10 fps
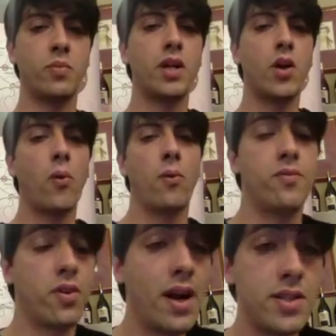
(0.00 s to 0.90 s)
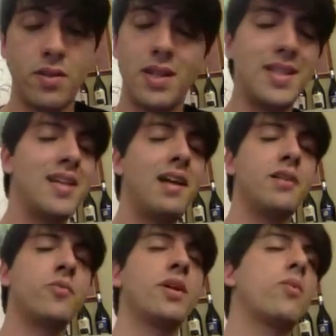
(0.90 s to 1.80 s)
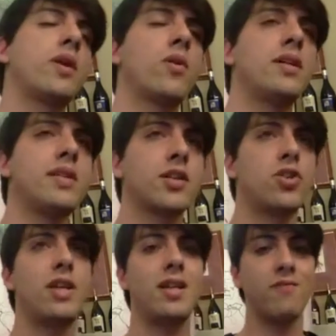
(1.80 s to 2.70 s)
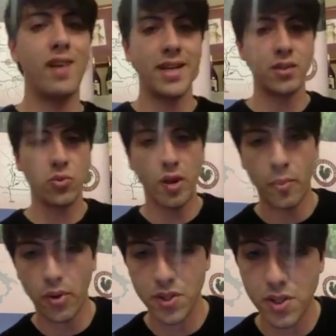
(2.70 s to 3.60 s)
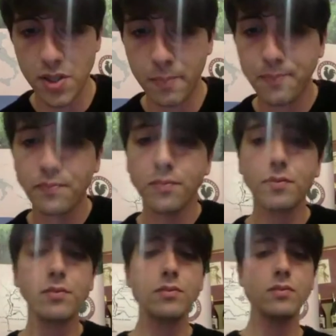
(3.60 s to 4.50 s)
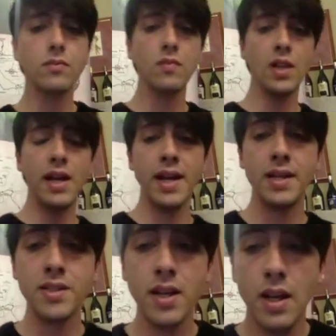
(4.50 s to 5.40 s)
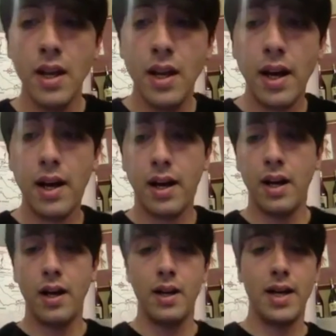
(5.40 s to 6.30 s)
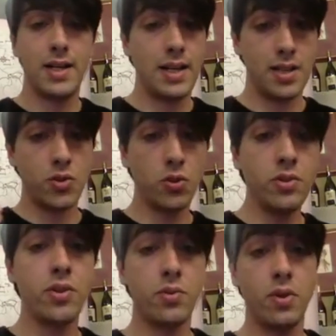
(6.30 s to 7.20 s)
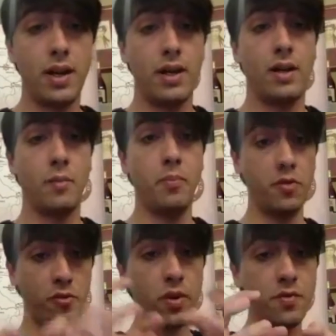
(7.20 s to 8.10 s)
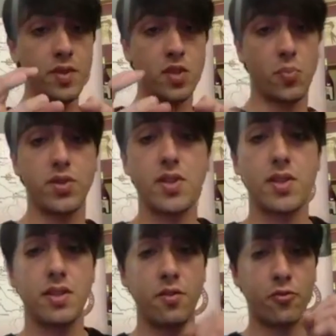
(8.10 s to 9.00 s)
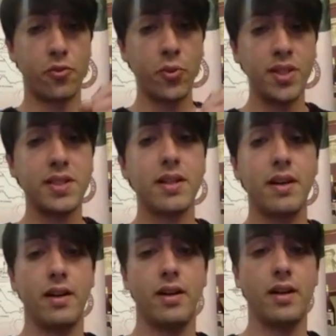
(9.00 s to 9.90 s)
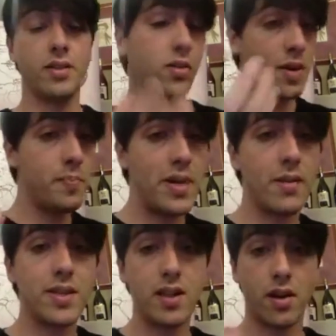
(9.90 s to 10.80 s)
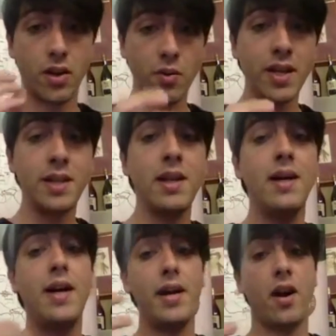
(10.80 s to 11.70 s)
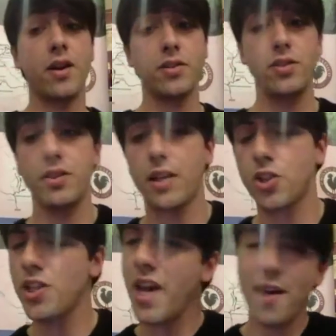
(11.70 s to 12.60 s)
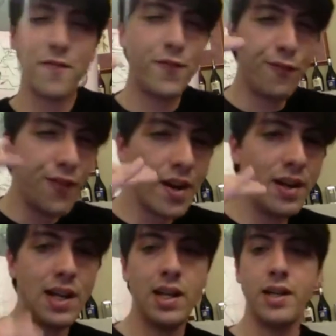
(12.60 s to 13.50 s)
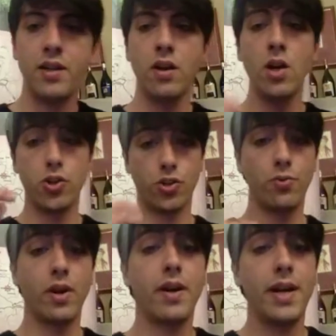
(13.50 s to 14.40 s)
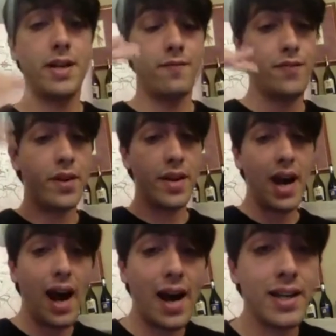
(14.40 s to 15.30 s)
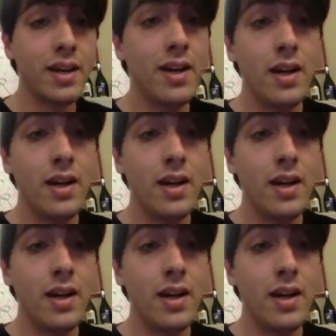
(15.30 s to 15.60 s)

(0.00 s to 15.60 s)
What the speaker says: call verizon. In Italian, we call it actually invaiatura process. And as I told you, before this process, the fruit, the grape berries are green and hard to touch. They have very little sugar and very high